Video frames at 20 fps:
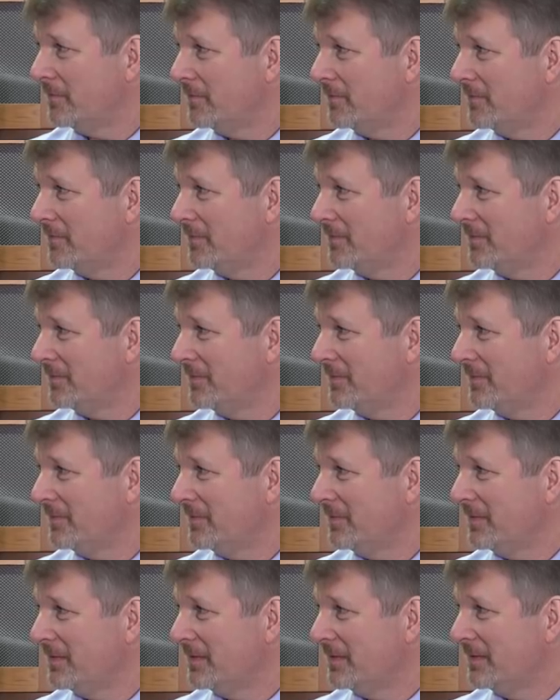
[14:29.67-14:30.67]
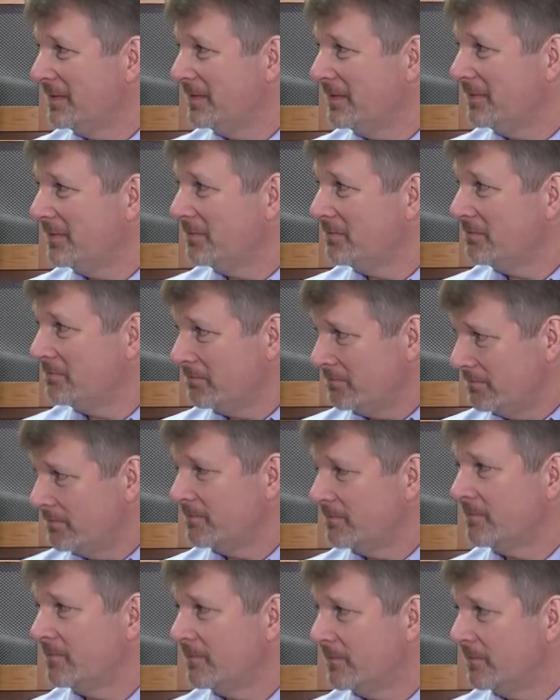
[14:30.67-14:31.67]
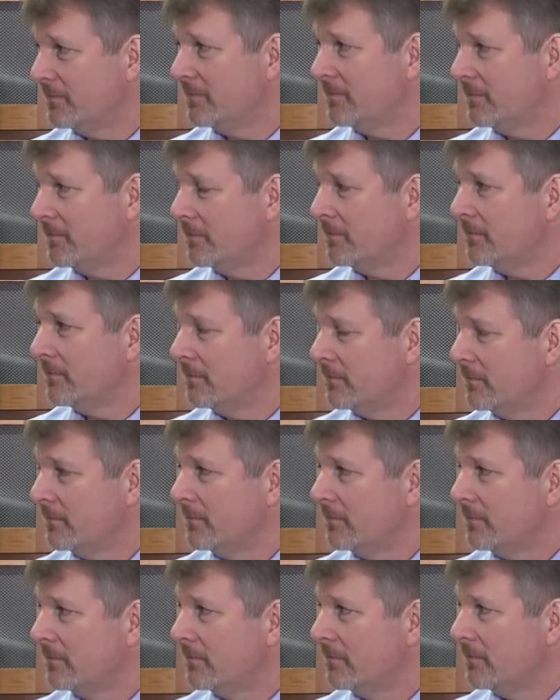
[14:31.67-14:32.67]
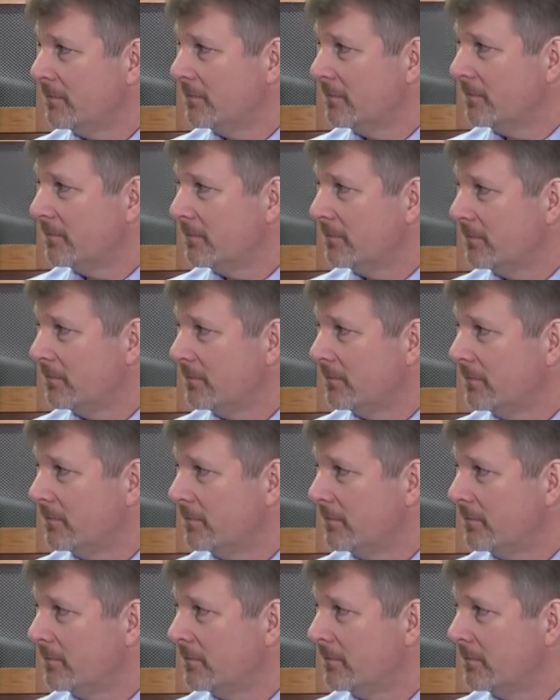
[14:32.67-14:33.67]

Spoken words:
This person isn't speaking.